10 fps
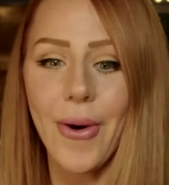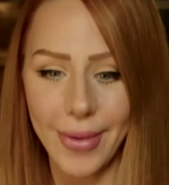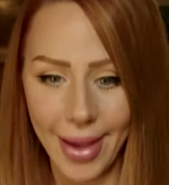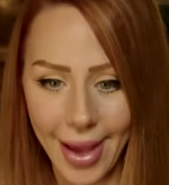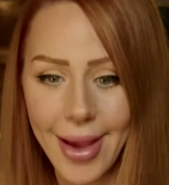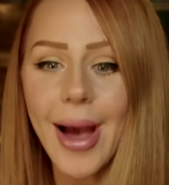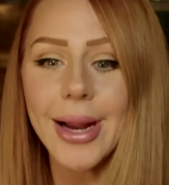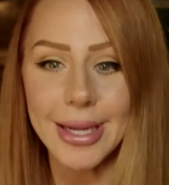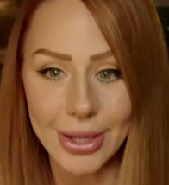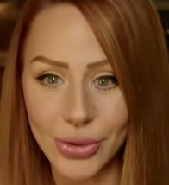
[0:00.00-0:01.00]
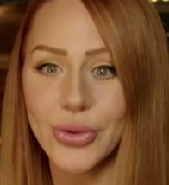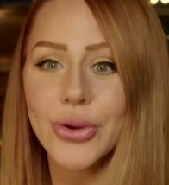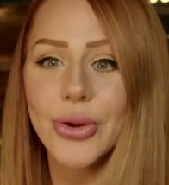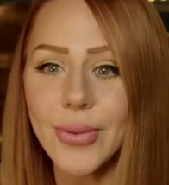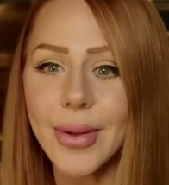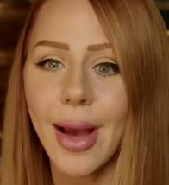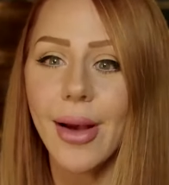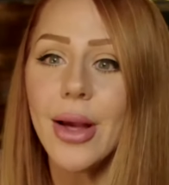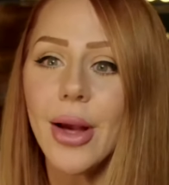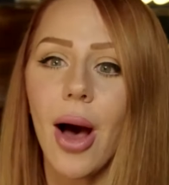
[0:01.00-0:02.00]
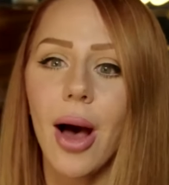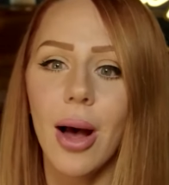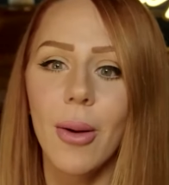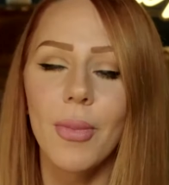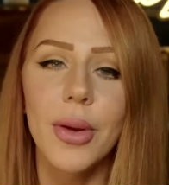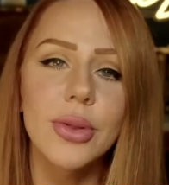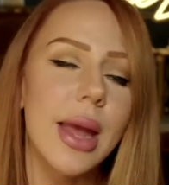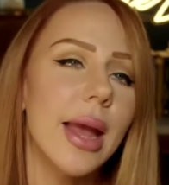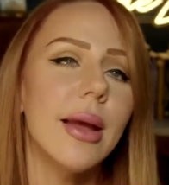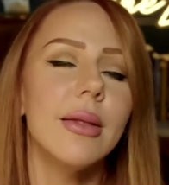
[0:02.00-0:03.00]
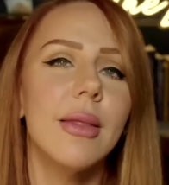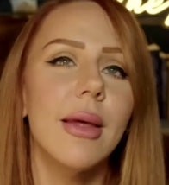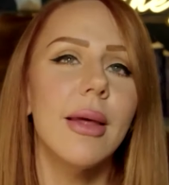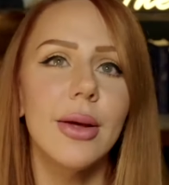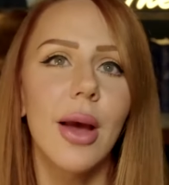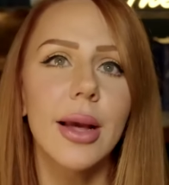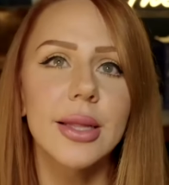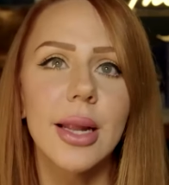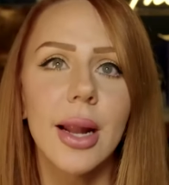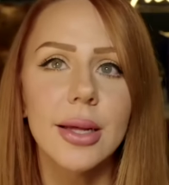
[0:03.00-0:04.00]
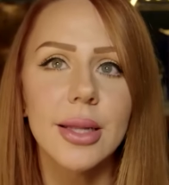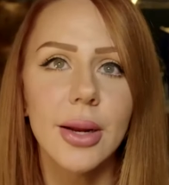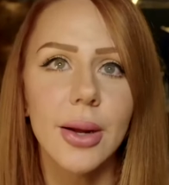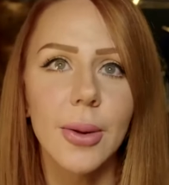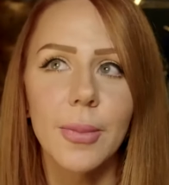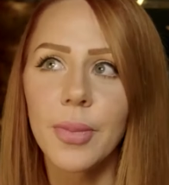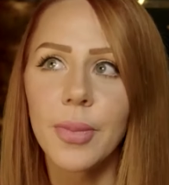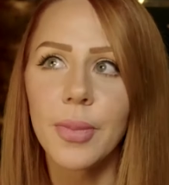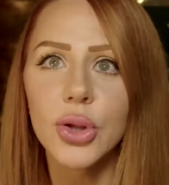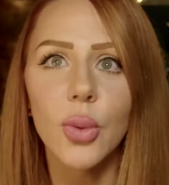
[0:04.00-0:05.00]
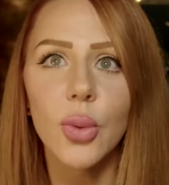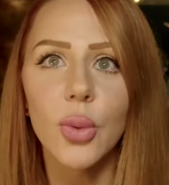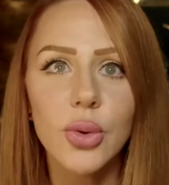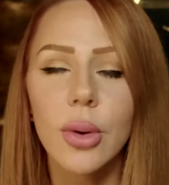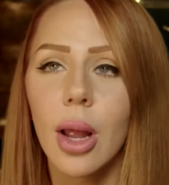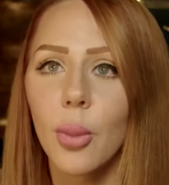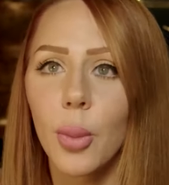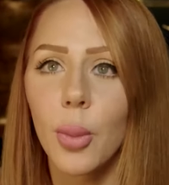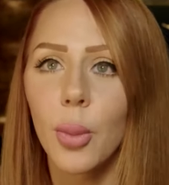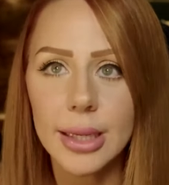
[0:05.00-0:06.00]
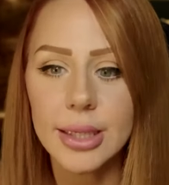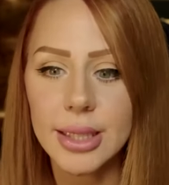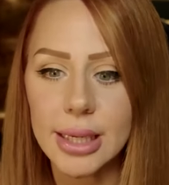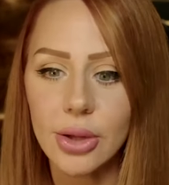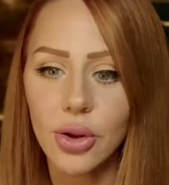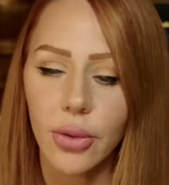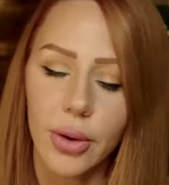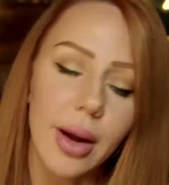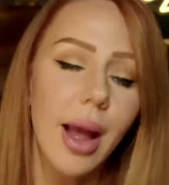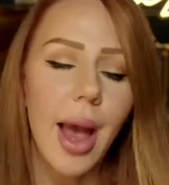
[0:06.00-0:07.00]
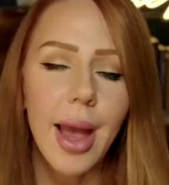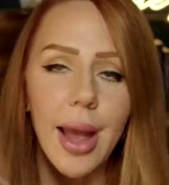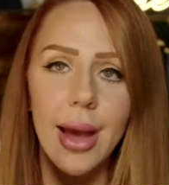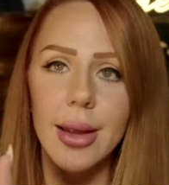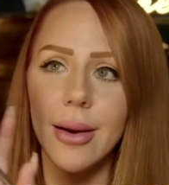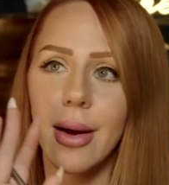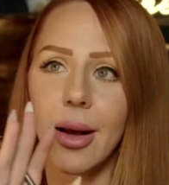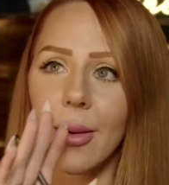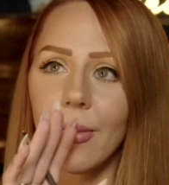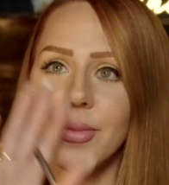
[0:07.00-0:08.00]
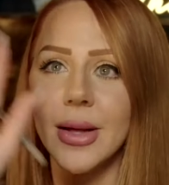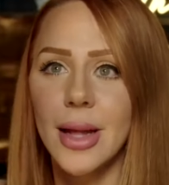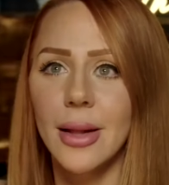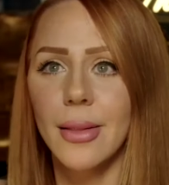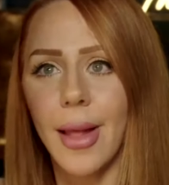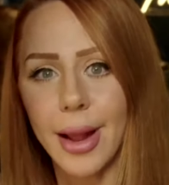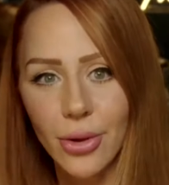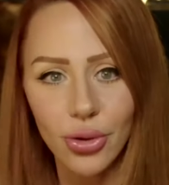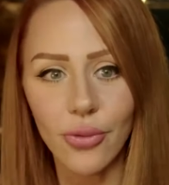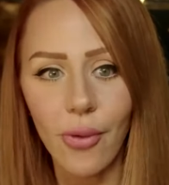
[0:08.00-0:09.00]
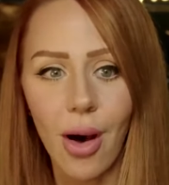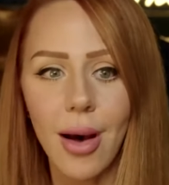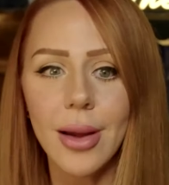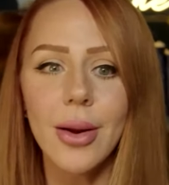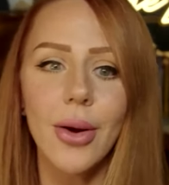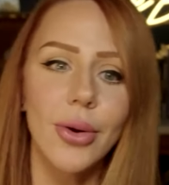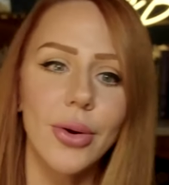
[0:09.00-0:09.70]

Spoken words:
Okay. I need you to. Yeah. I said, so what's going on? When are they going to see each other? And, they said like Javon